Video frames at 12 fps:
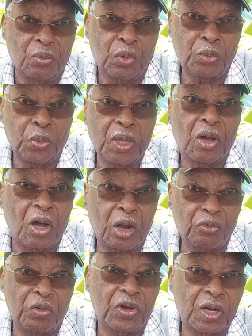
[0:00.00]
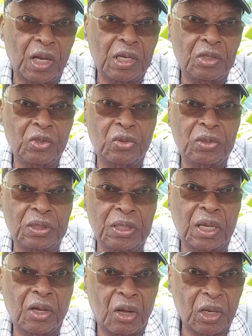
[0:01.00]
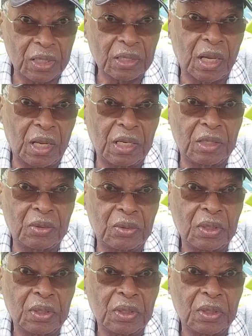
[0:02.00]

What we call river kalaloo, they call it kalaloo.